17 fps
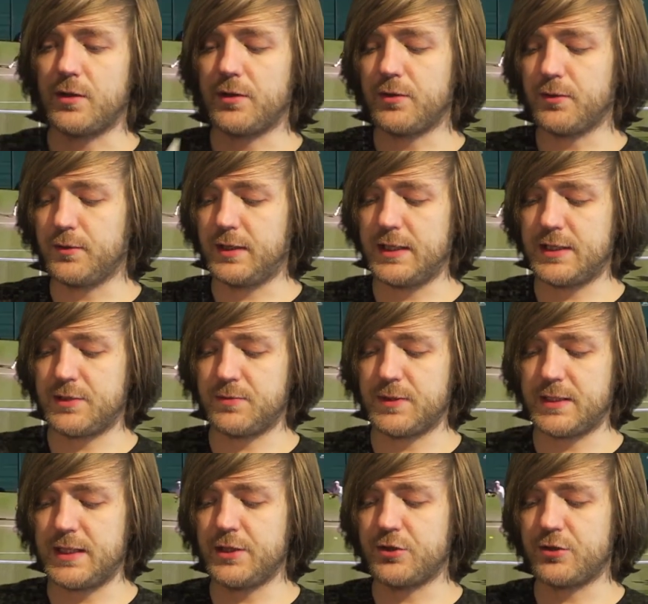I thought this
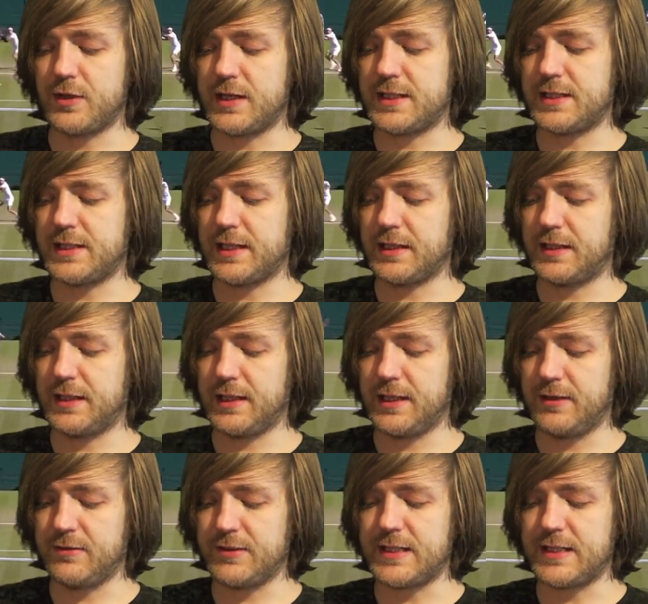was an interesting thing here.